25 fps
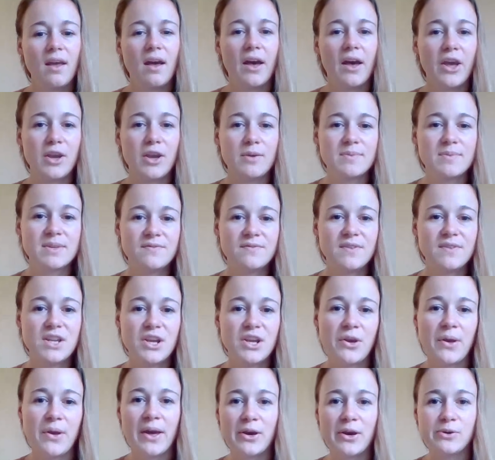I hope this
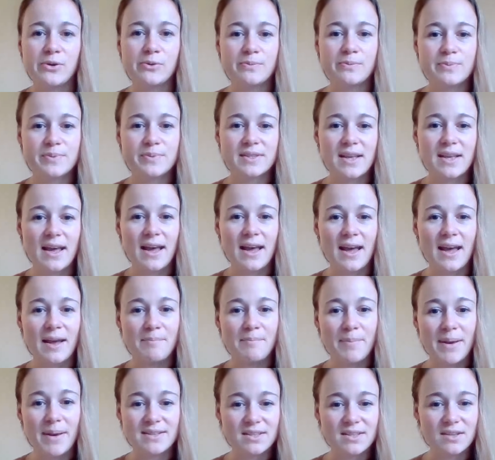video helps
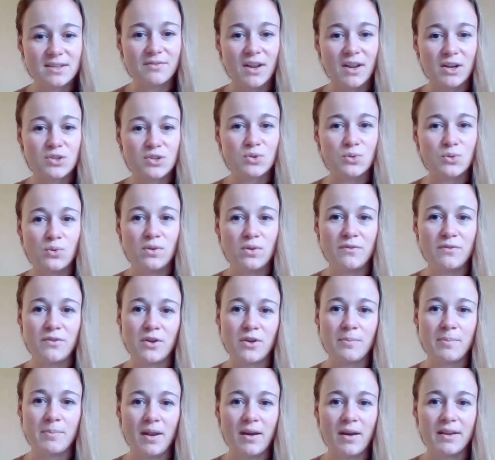and best of luck to all of
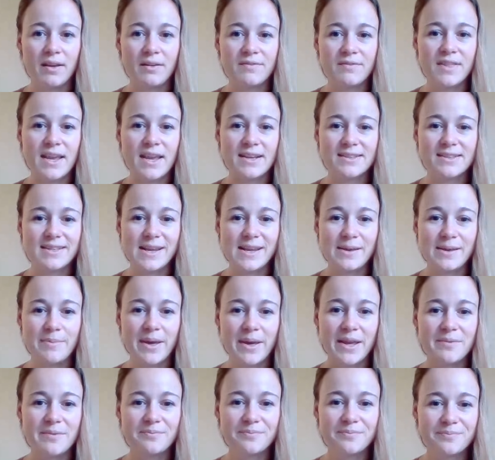you applying for the
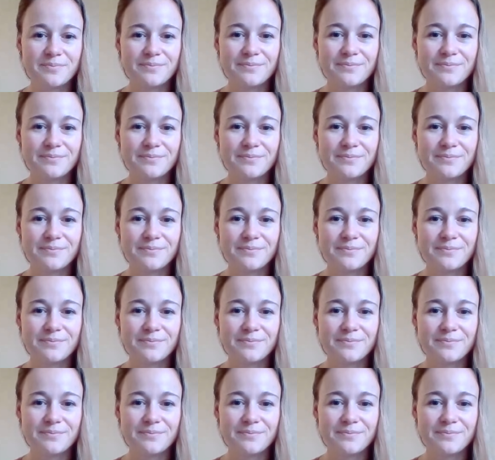STP.